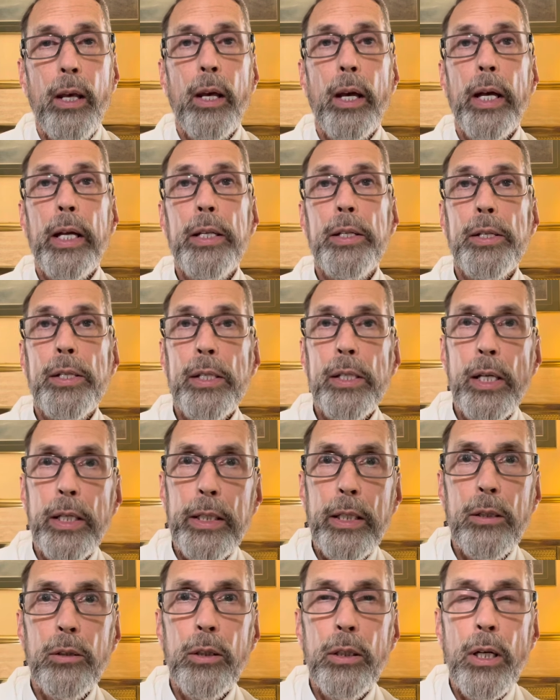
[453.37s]
A
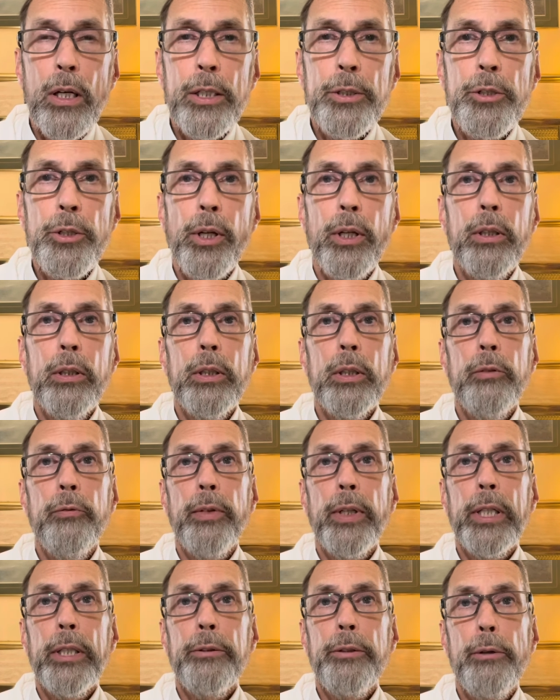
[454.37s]
psychological
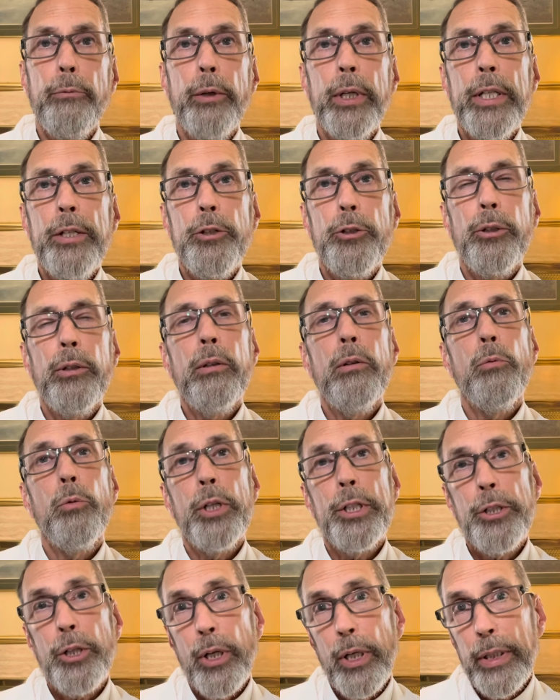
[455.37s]
evaluation,
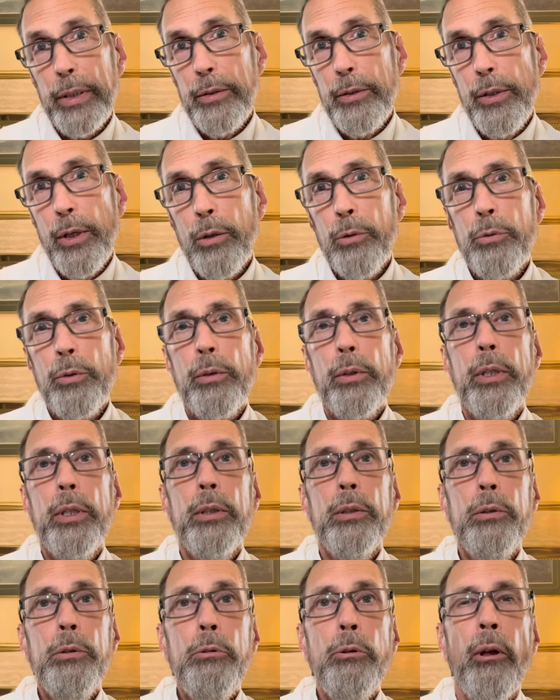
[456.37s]
which I don't
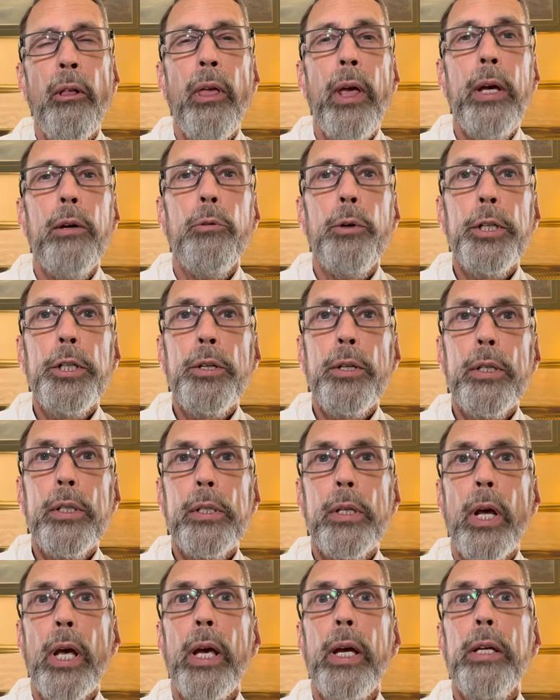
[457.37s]
do, which
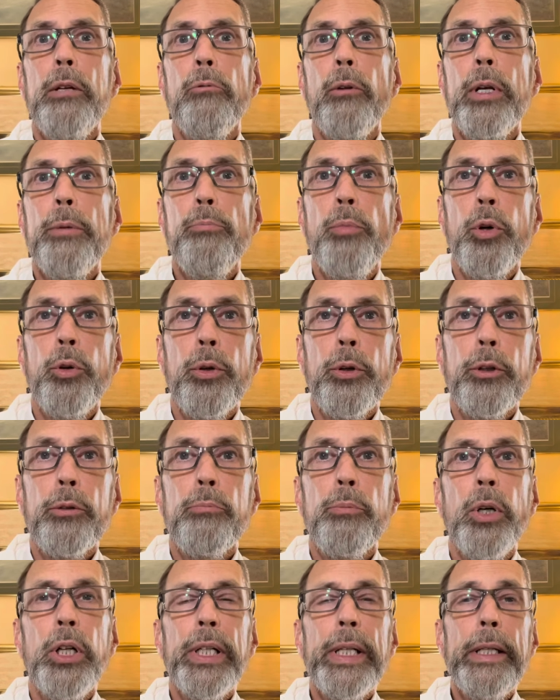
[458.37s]
is a
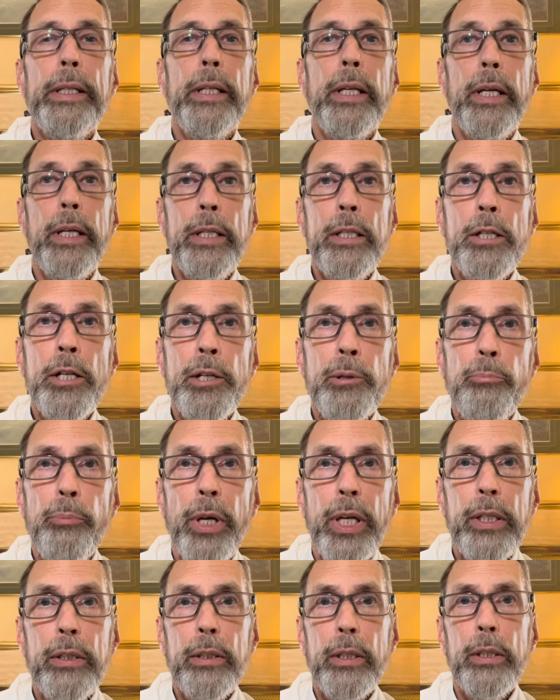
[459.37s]
report by an
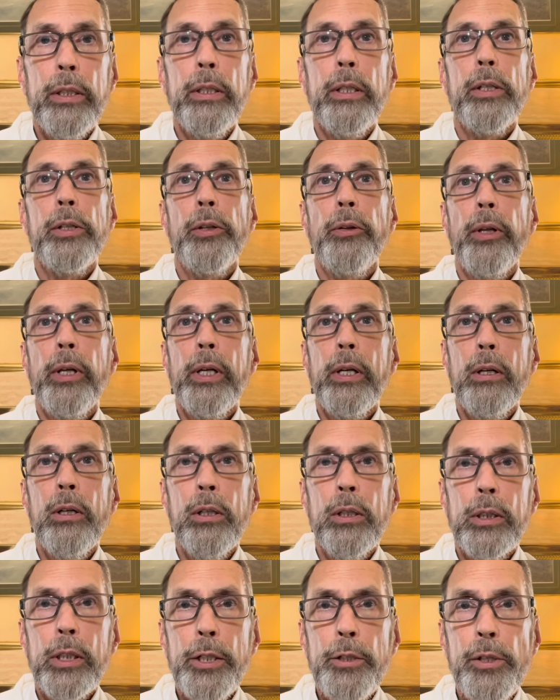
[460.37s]
independent
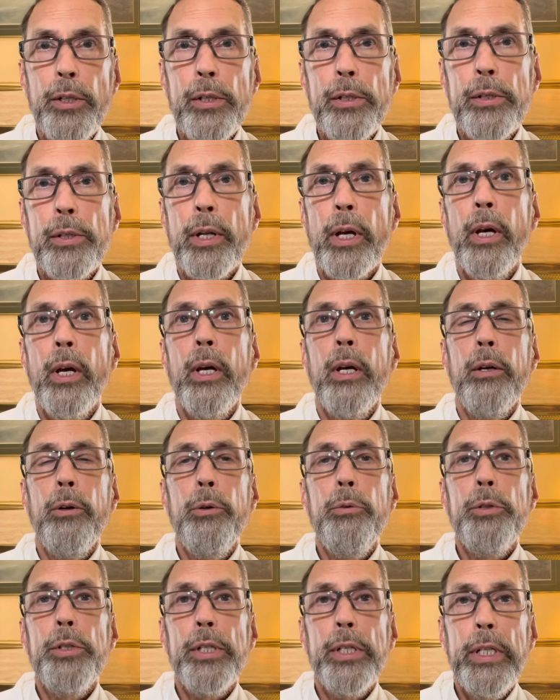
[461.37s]
psychologist
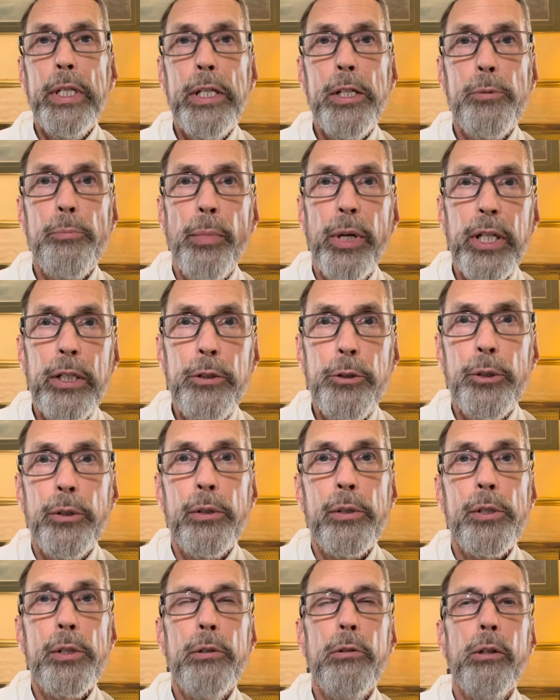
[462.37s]
who sees
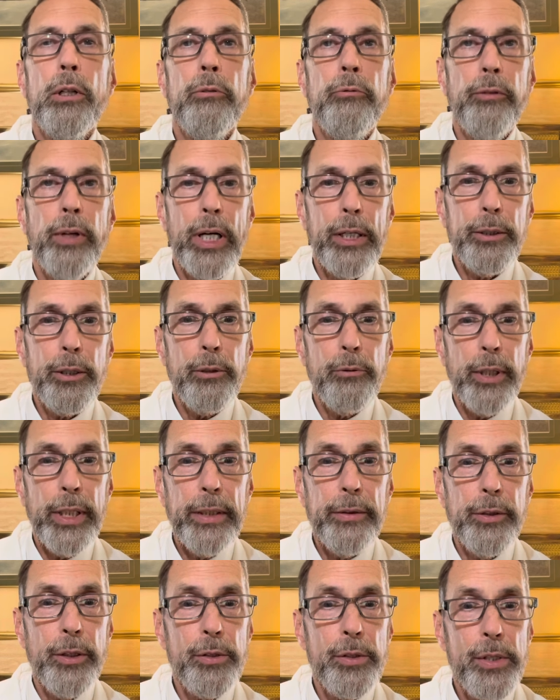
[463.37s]
patients to
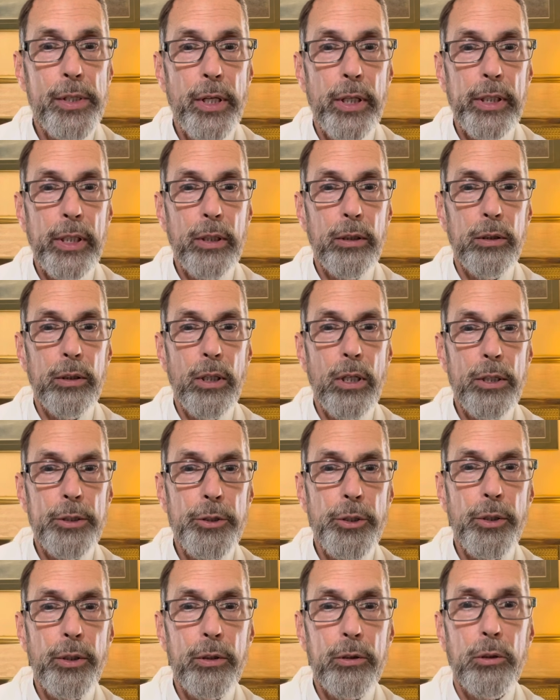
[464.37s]
evaluate their
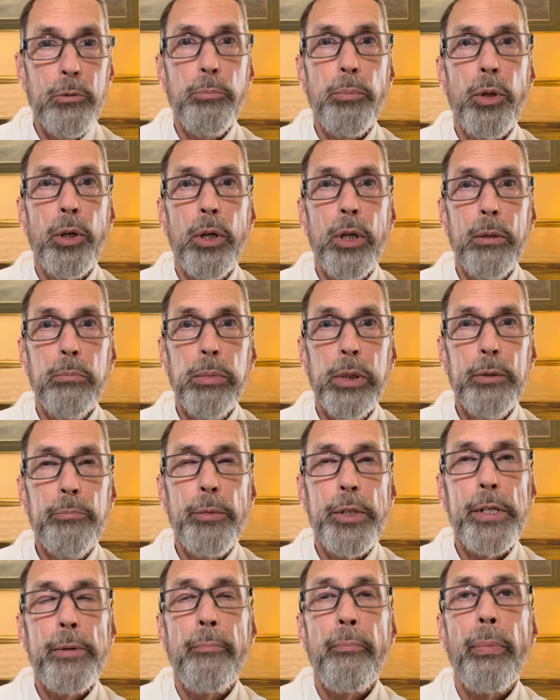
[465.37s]
psychological
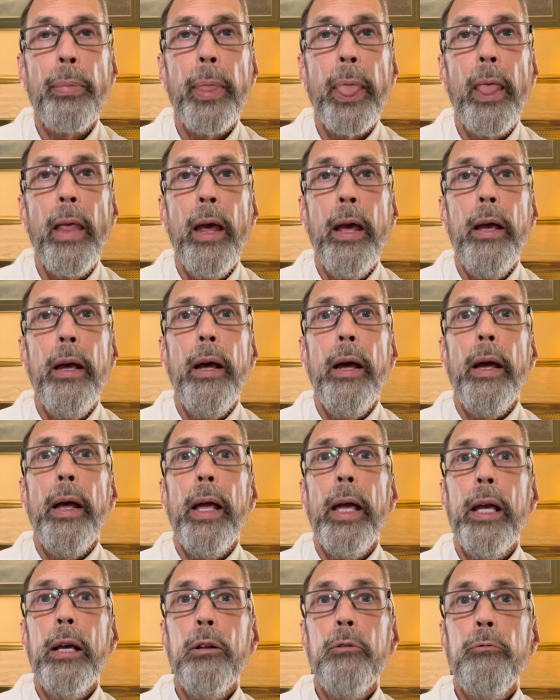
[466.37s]
problems.
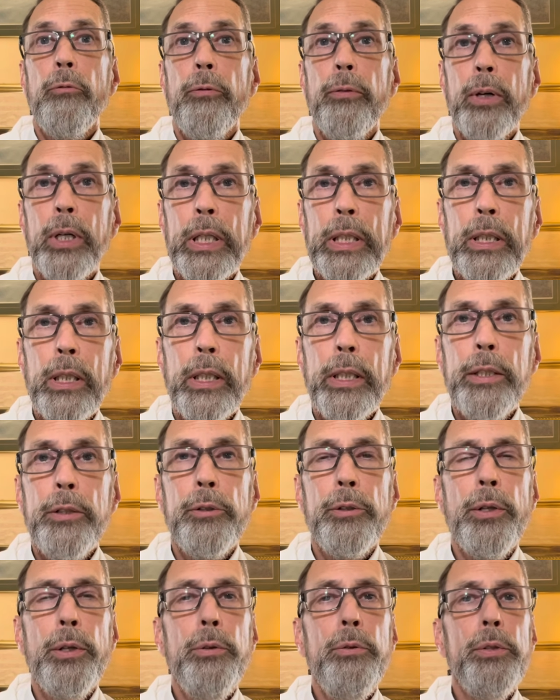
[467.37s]
And finally,
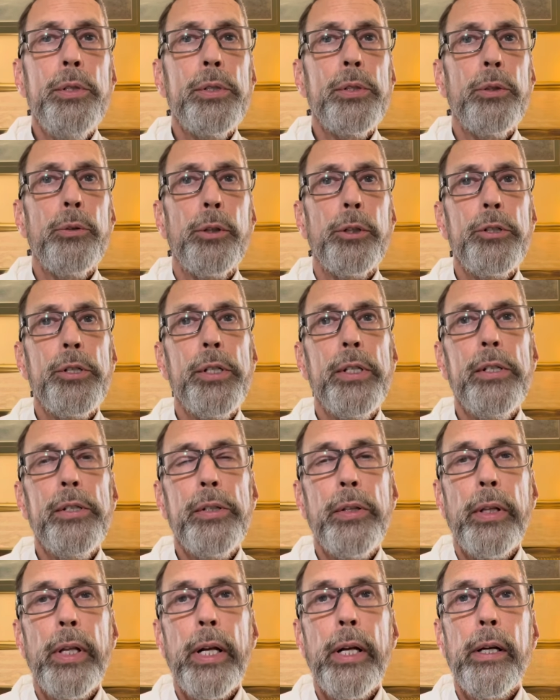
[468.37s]
two
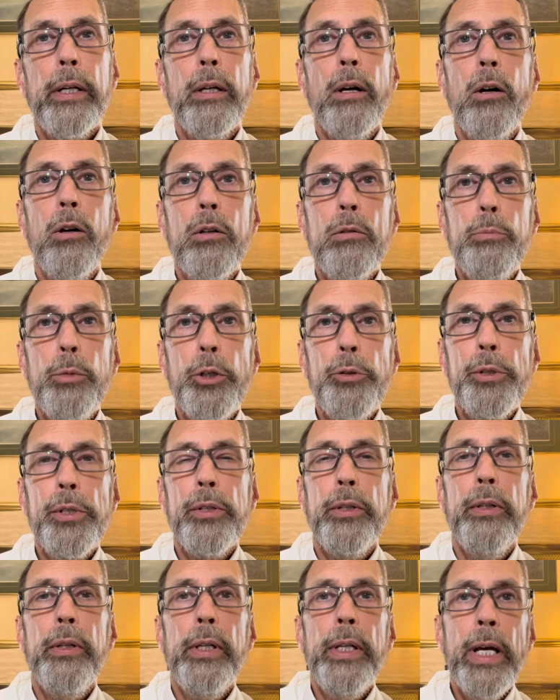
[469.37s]
sources that I
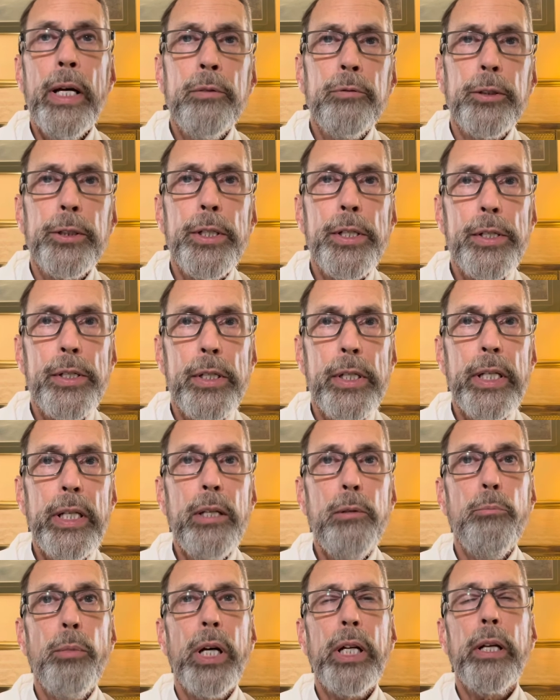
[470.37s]
almost never
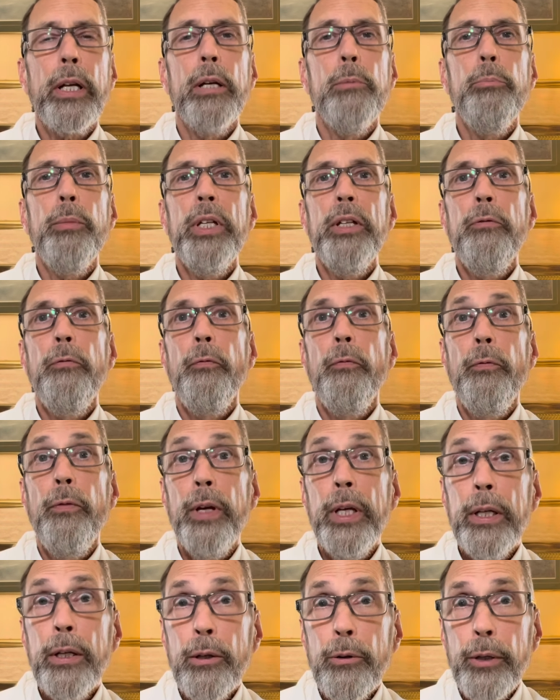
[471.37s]
see but can be
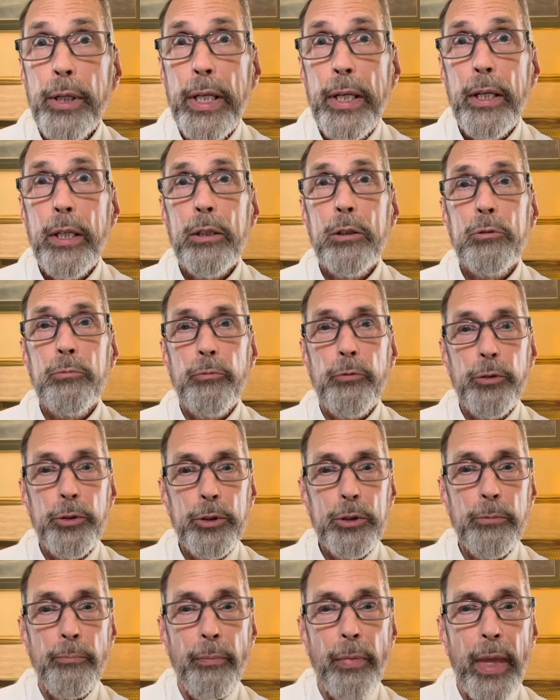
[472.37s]
very
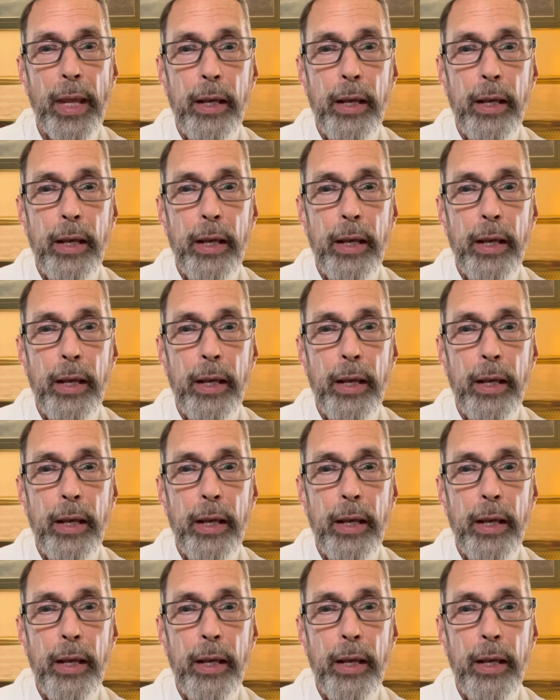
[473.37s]
helpful.